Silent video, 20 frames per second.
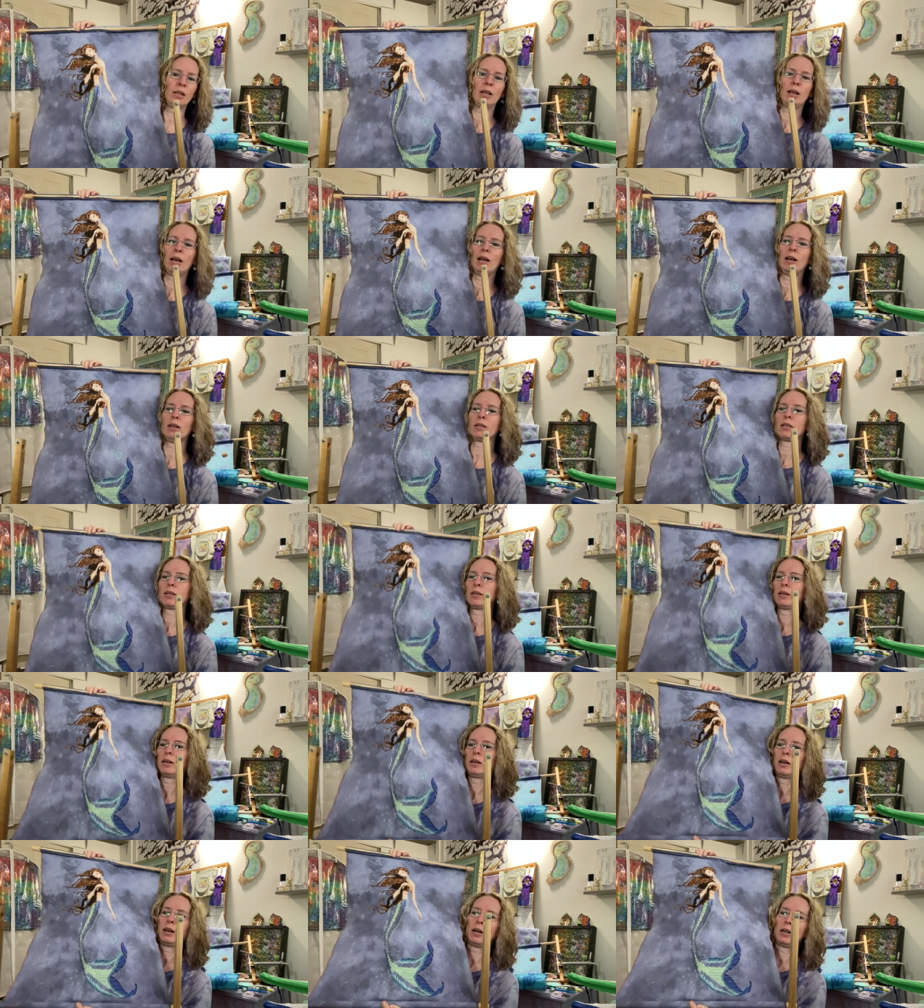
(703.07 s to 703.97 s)
that,
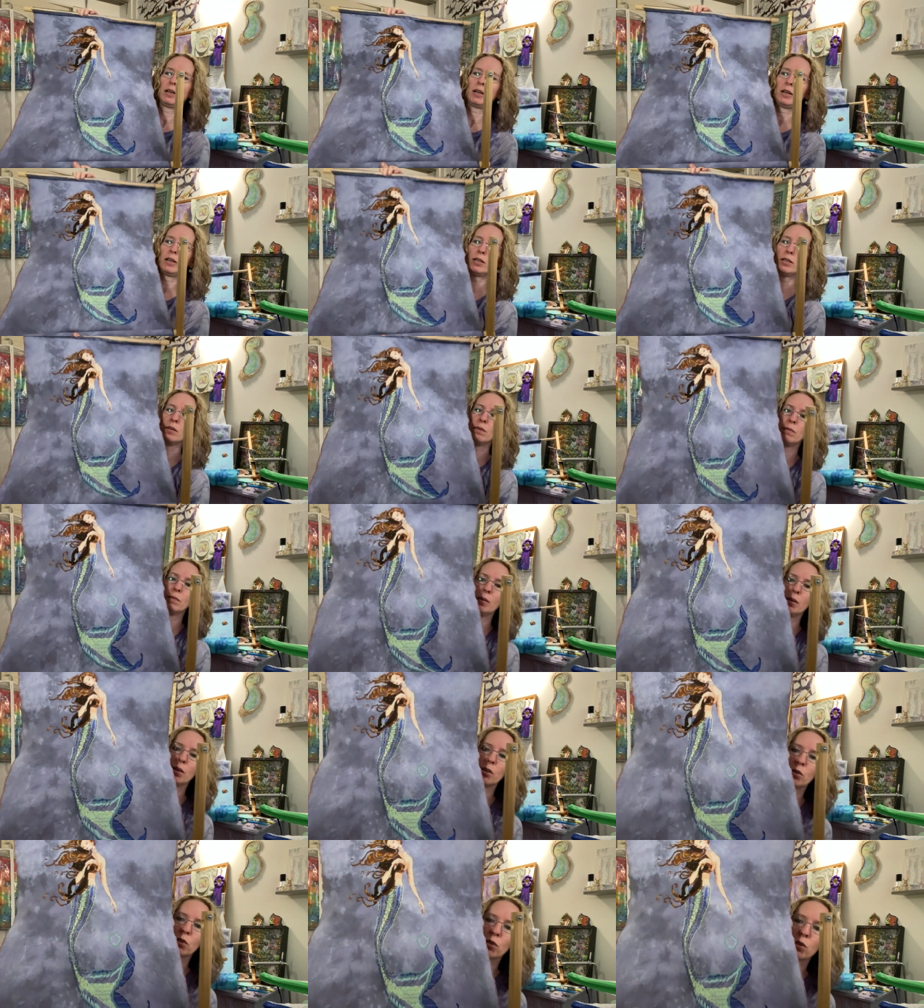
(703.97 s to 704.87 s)
I need to
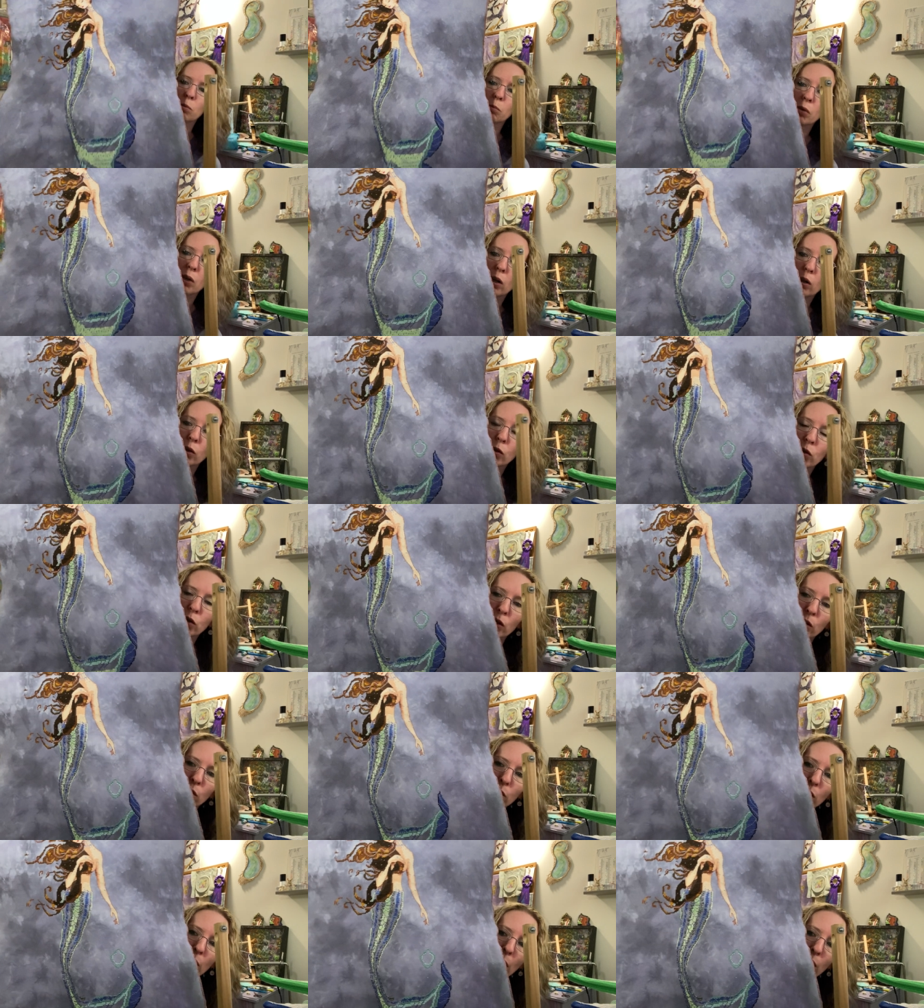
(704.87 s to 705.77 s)
finish some colors in
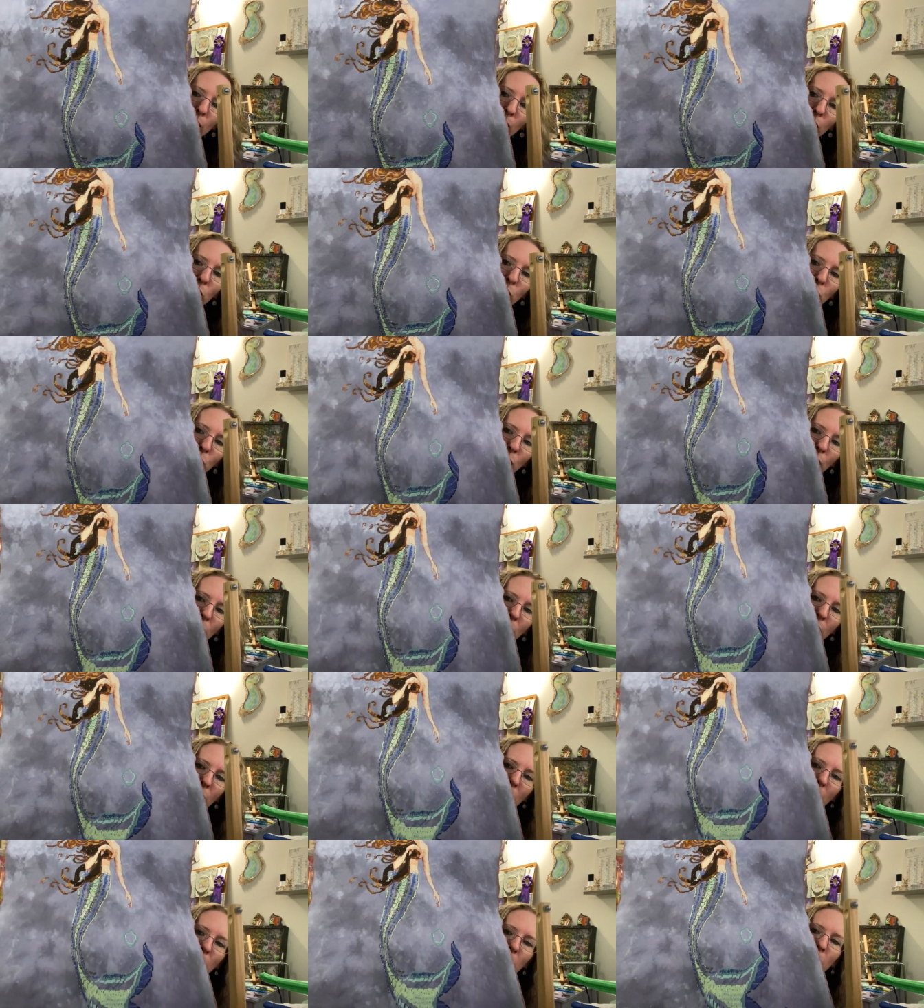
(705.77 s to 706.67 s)
her tail, as you can
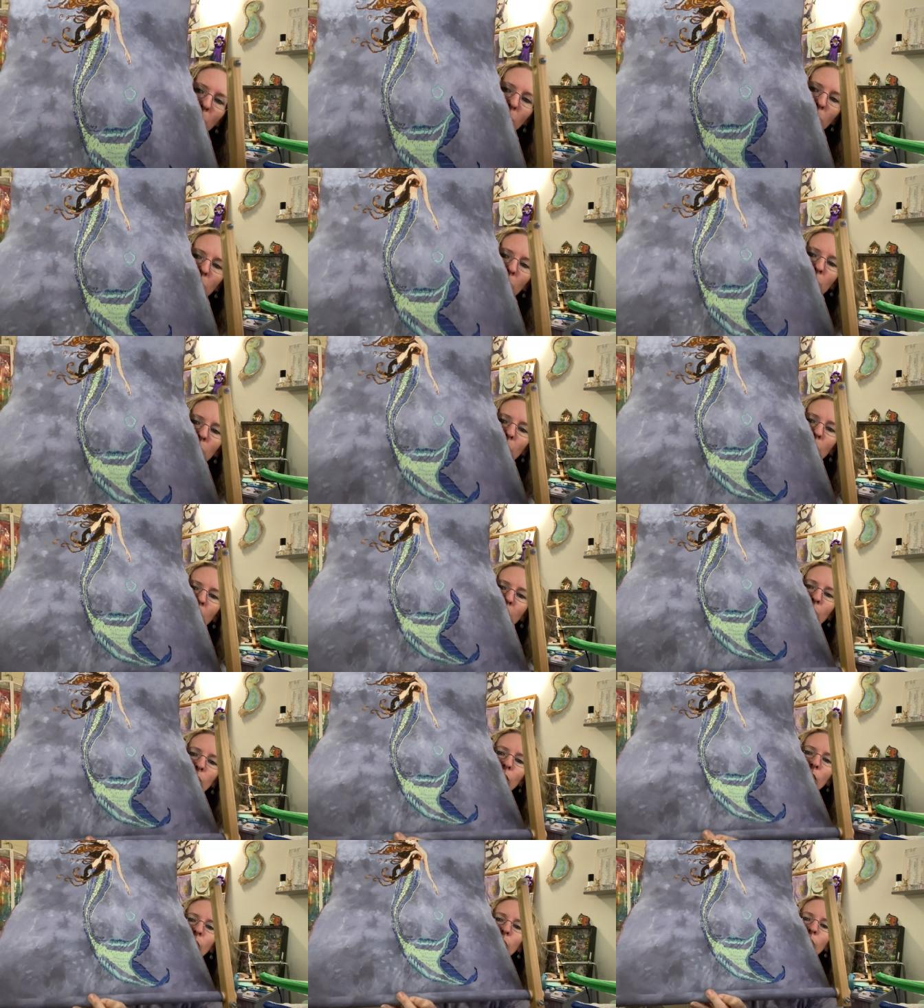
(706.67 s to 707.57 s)
see.
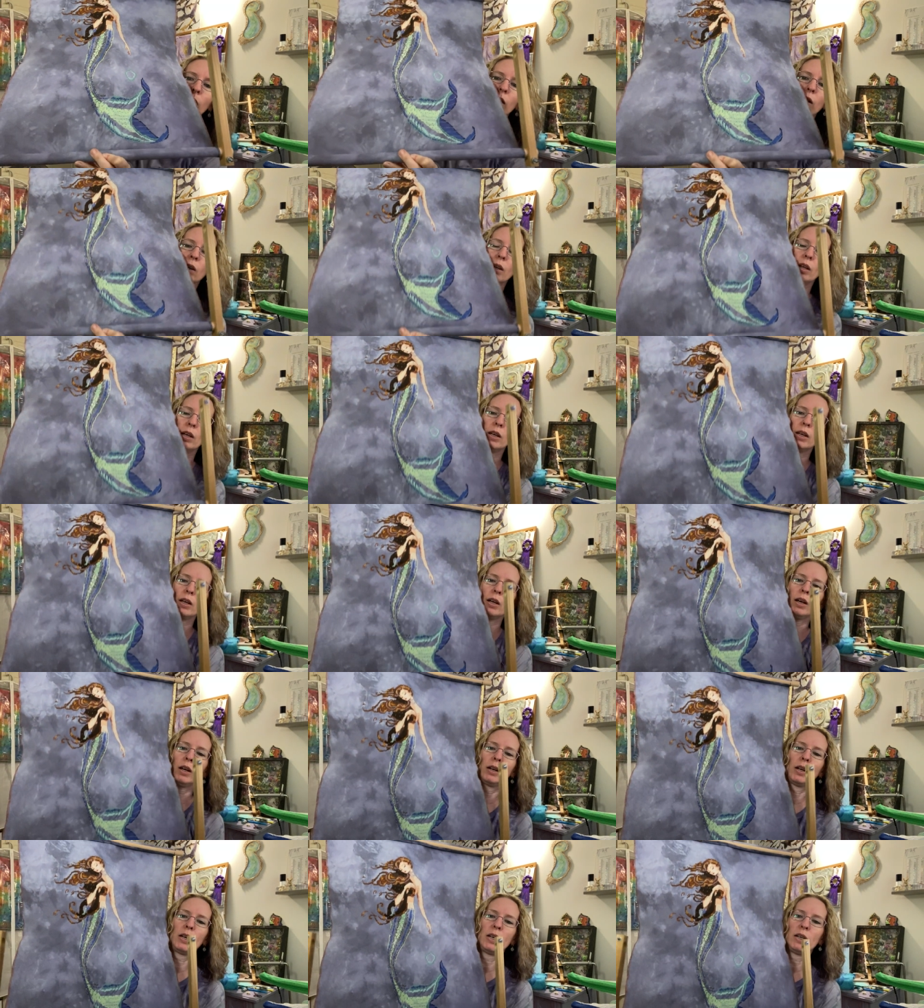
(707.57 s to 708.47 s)

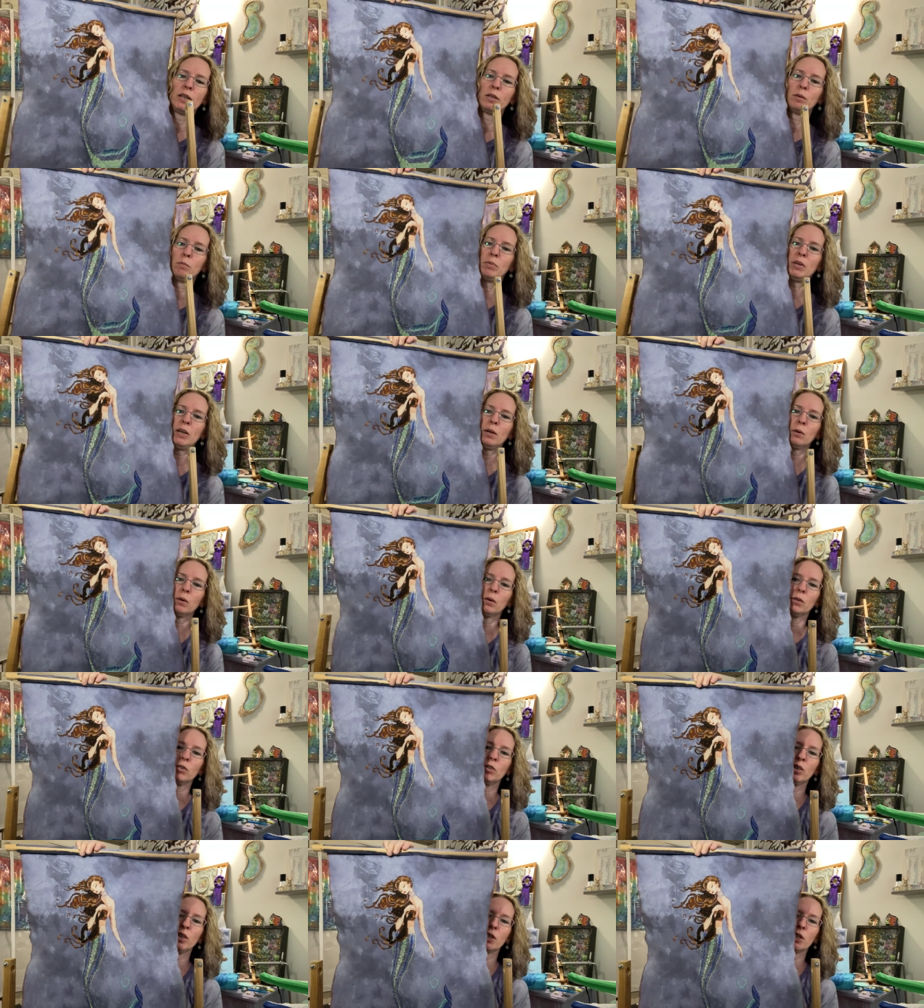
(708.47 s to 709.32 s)
And I need to bead her. She